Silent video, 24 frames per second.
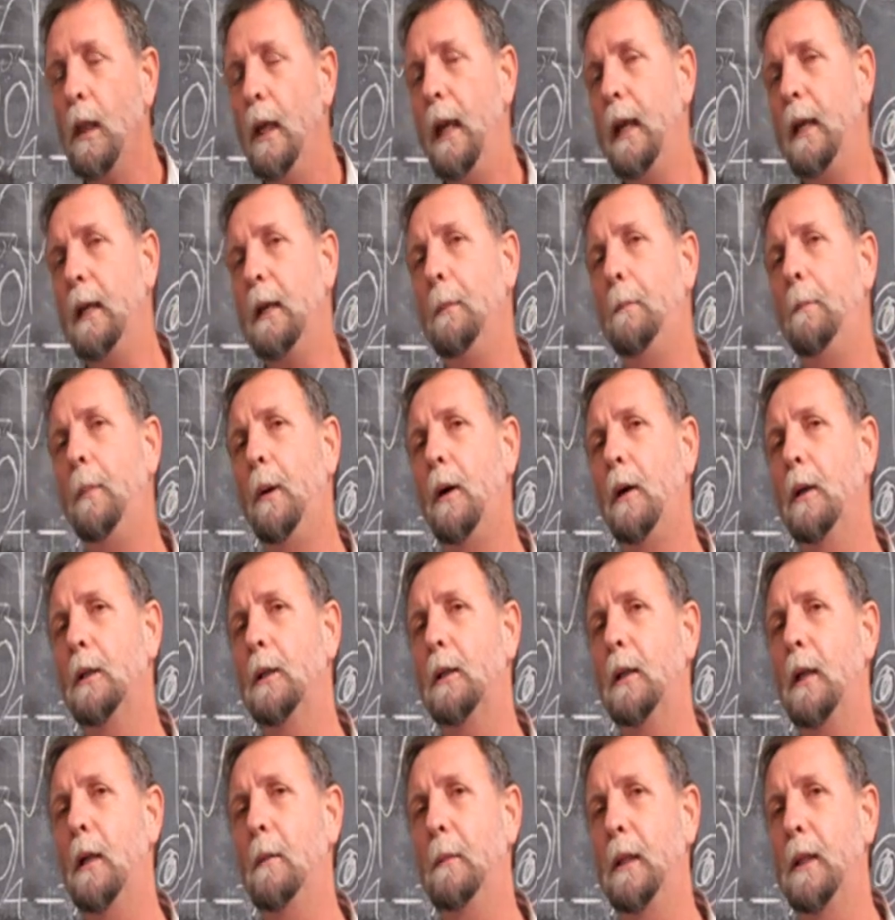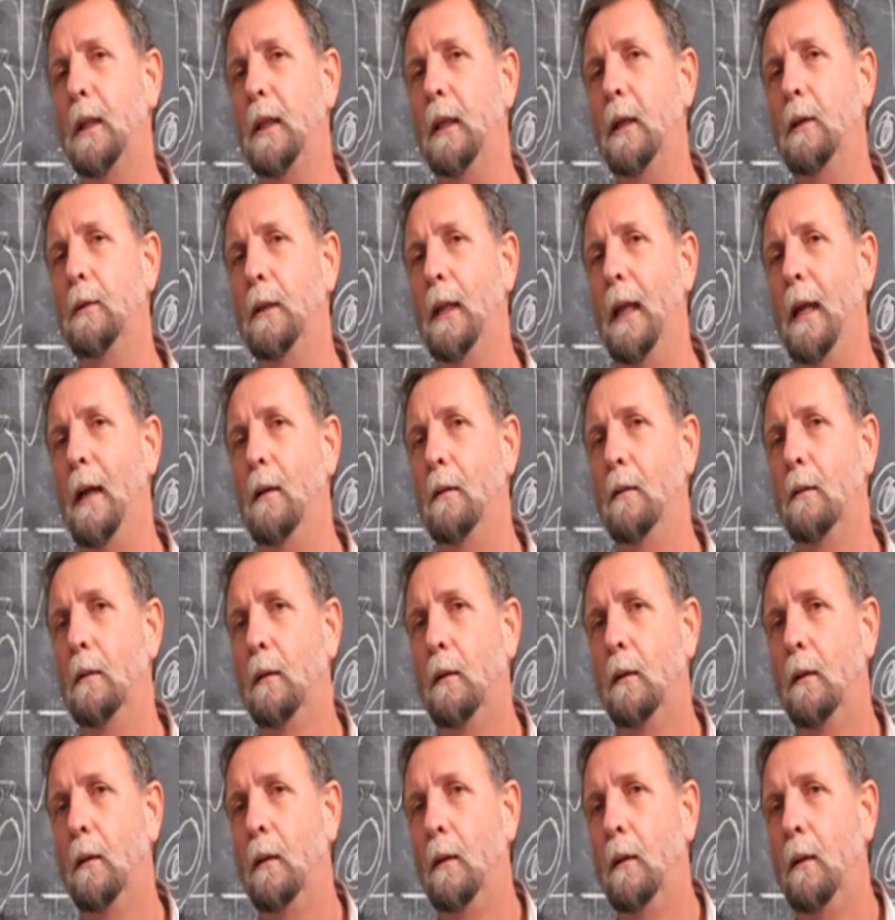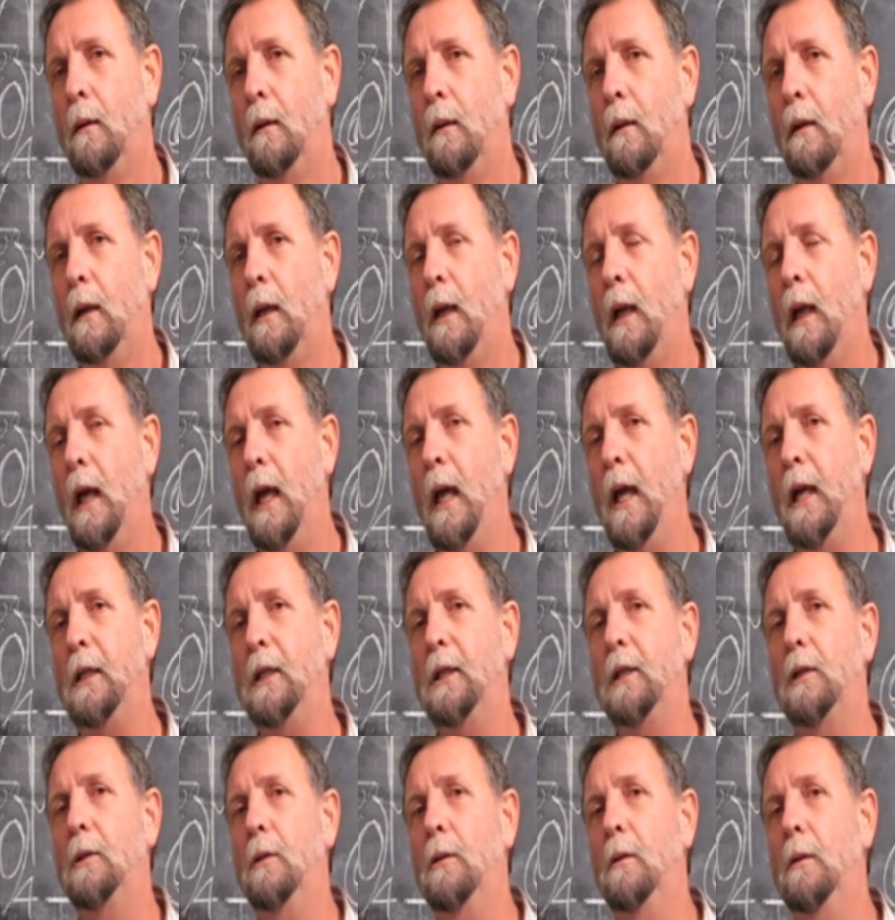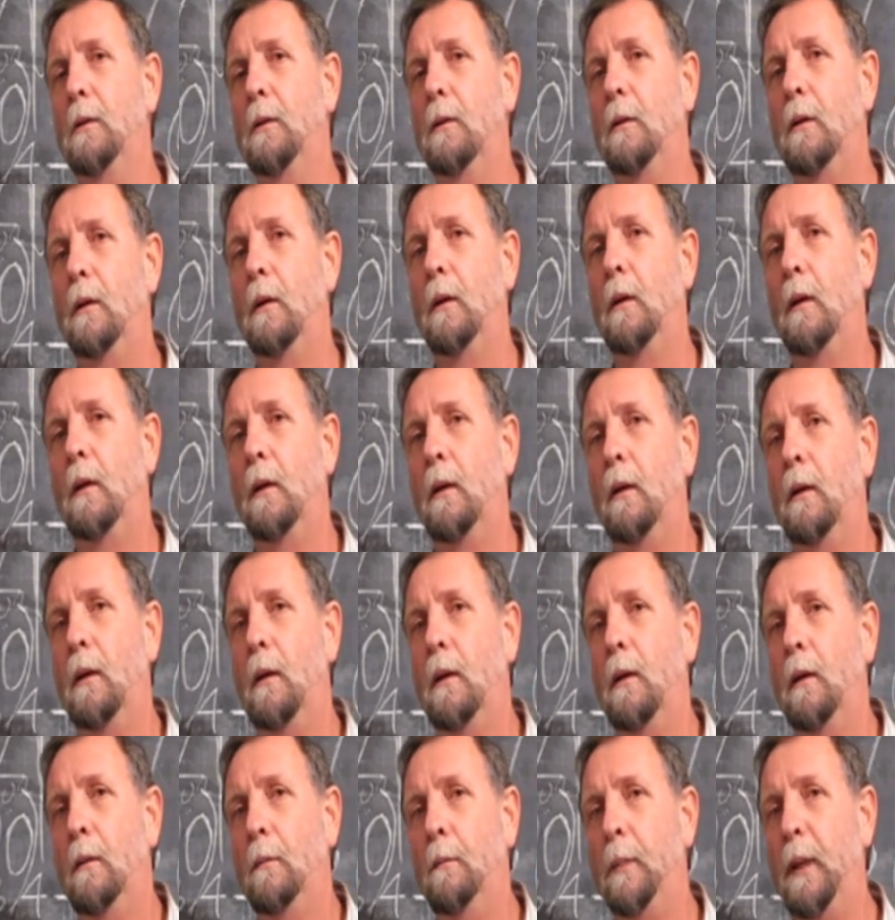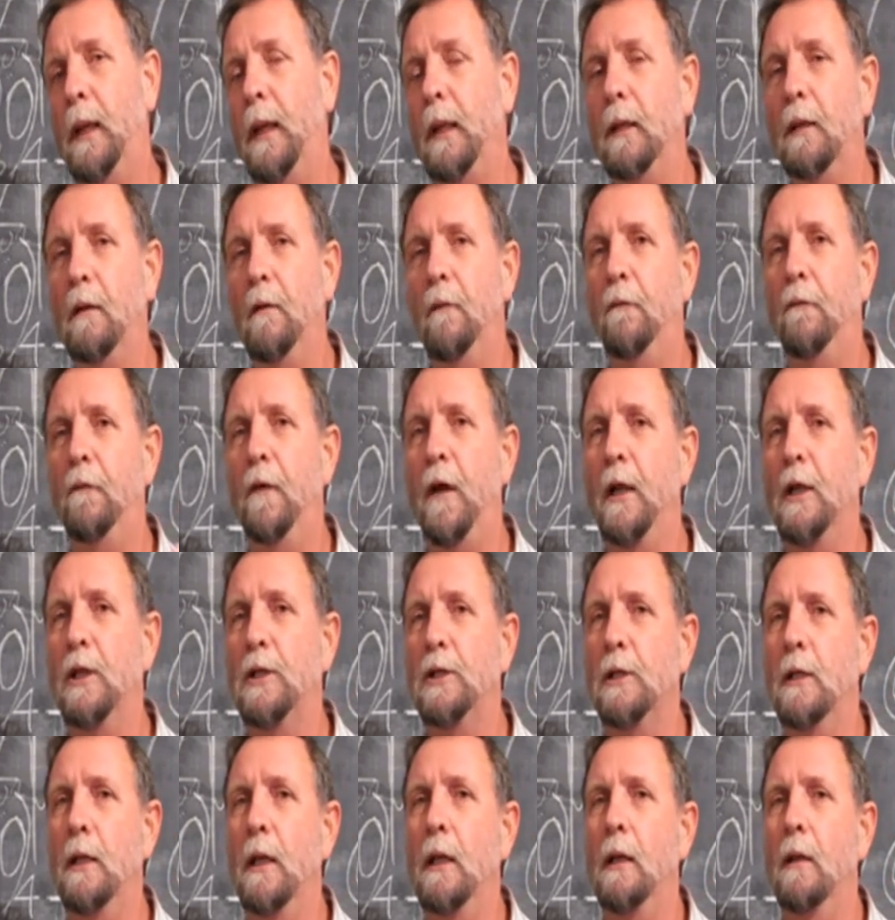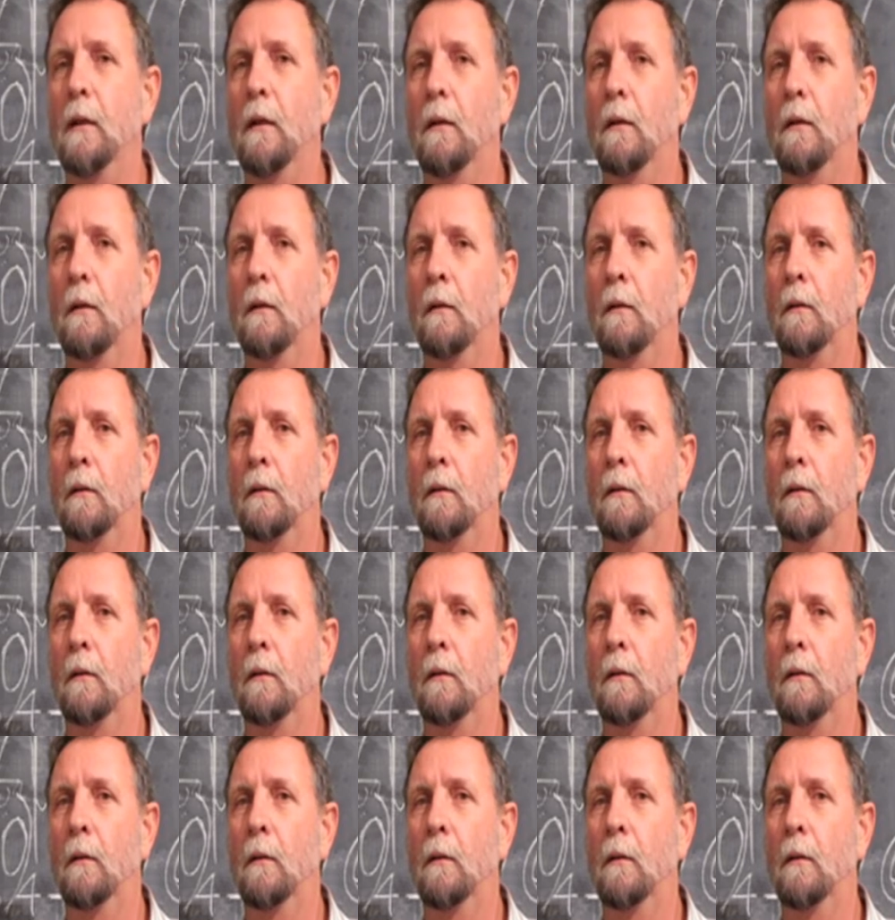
other parts can be slowed down, as to bring the functioning